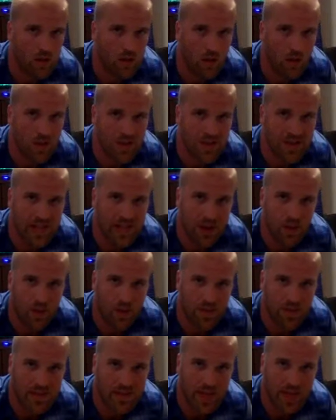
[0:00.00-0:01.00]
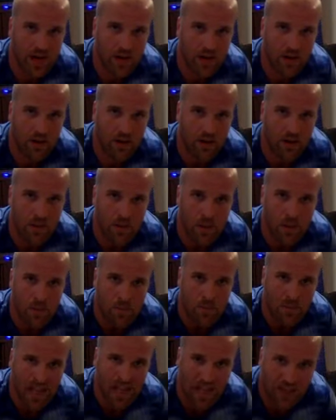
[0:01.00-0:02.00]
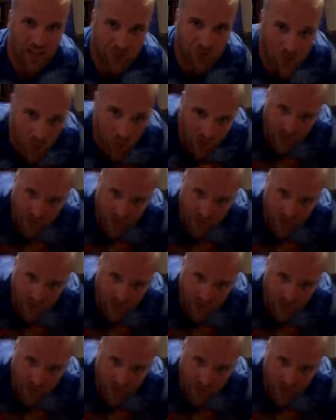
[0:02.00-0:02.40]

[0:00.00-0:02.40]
almost there, we're almost there. If you have